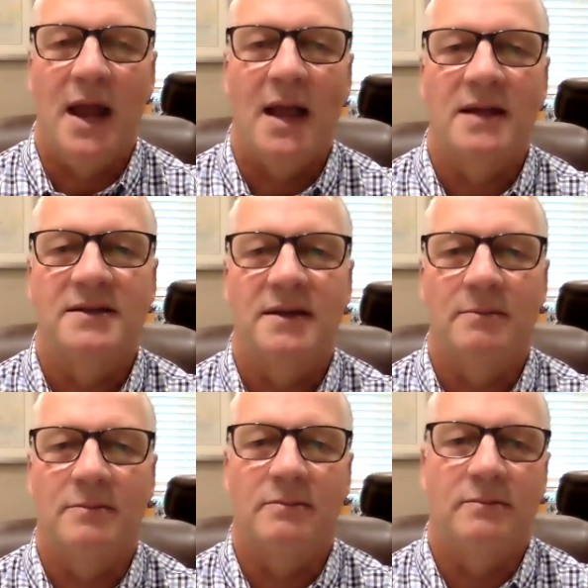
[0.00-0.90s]
and
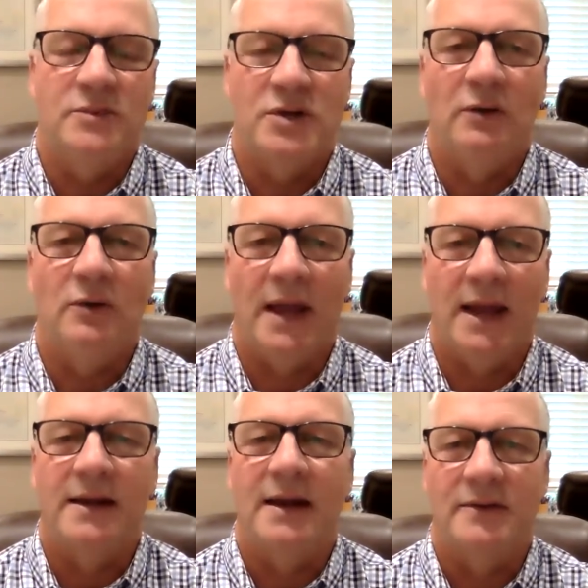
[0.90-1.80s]
some general
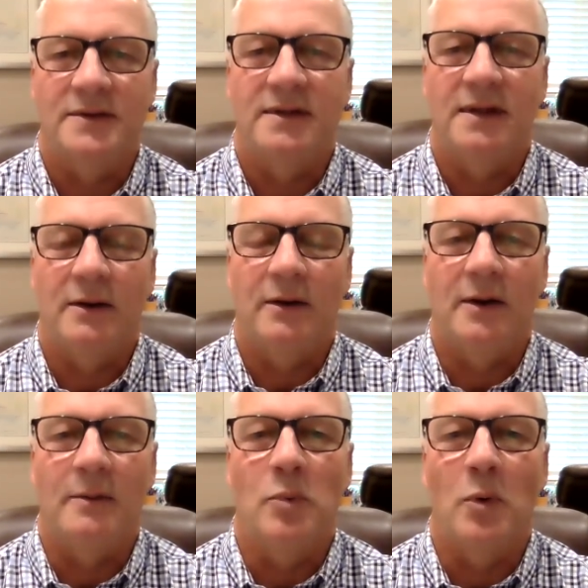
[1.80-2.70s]
handouts that are
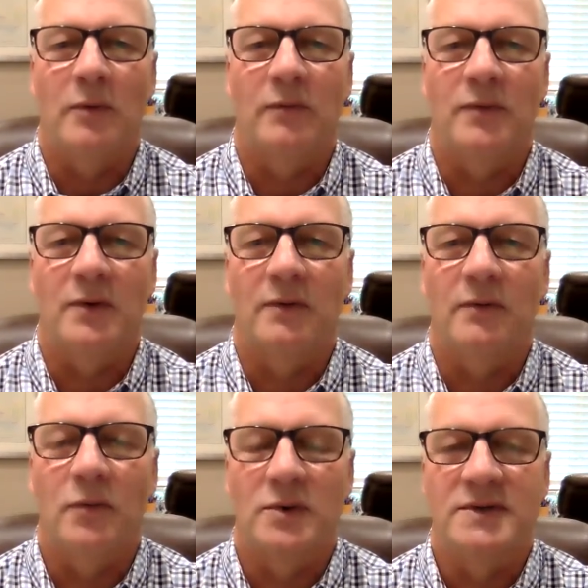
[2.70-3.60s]
important
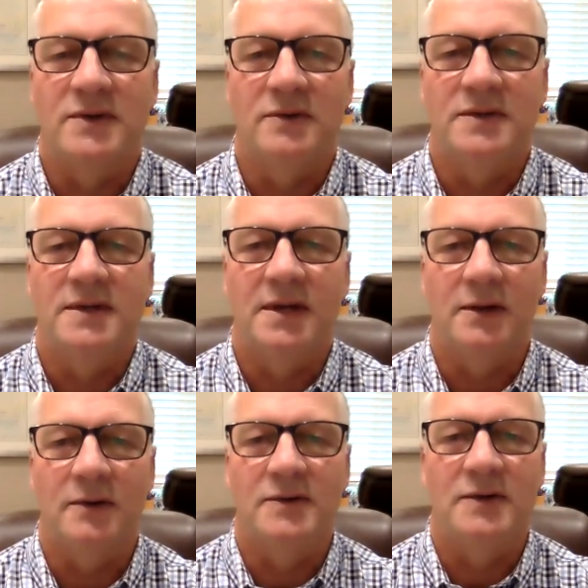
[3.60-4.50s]
for students to
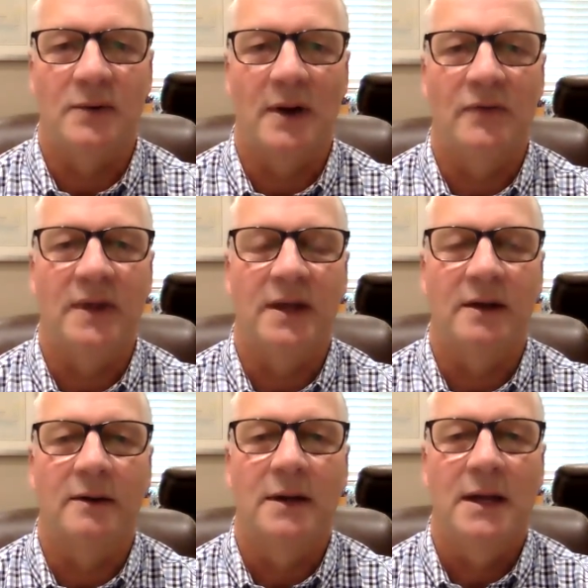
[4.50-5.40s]
use throughout the
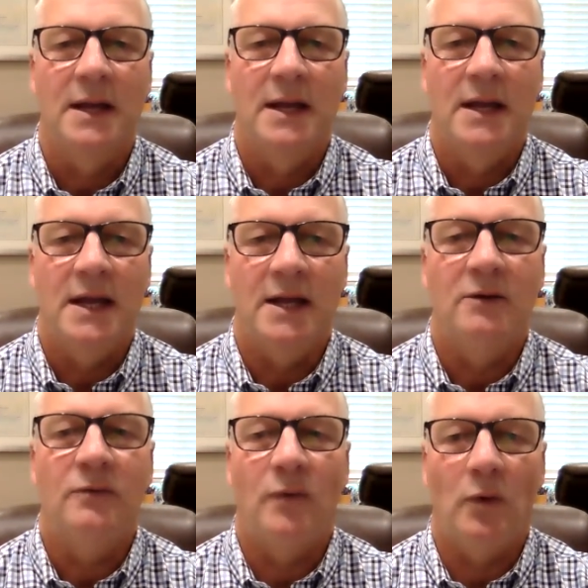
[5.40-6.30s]
year in a
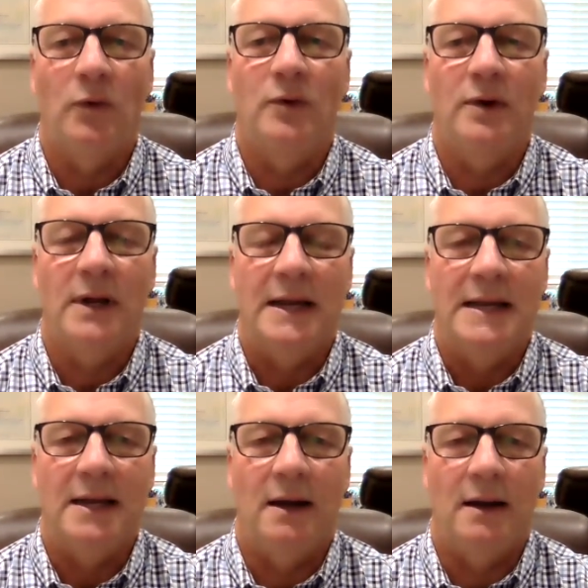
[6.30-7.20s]
folder
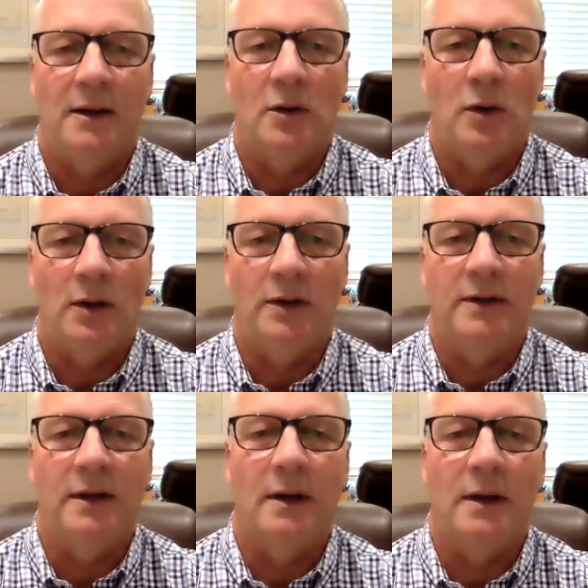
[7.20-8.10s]

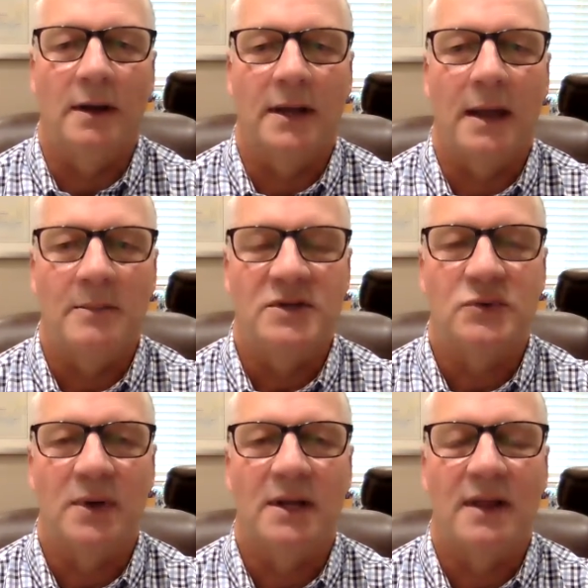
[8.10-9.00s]
called
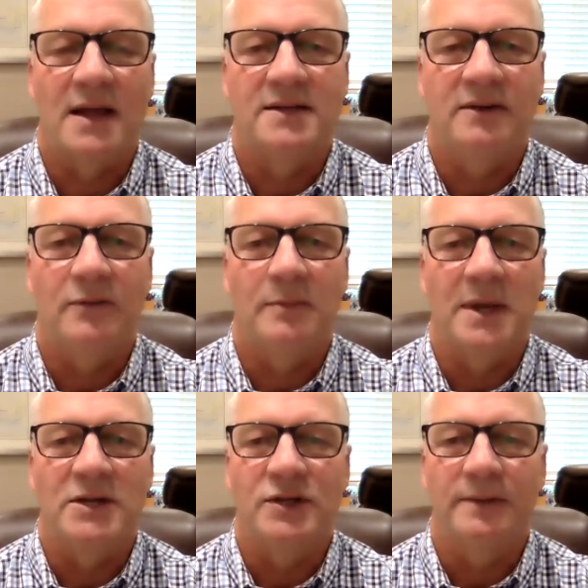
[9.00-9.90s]
Chemistry Class
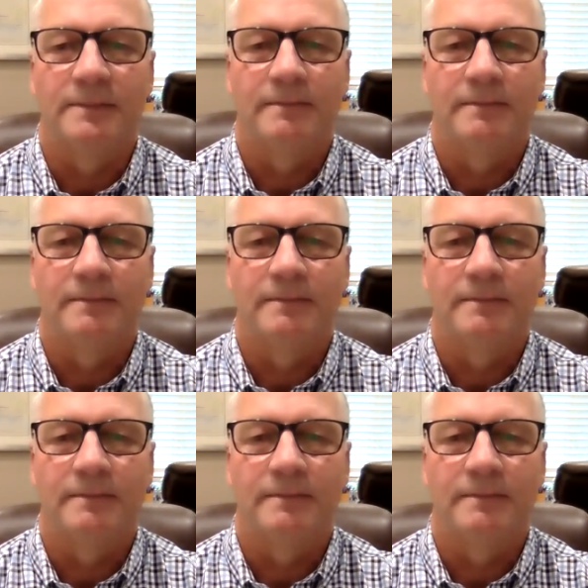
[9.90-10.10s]
Information.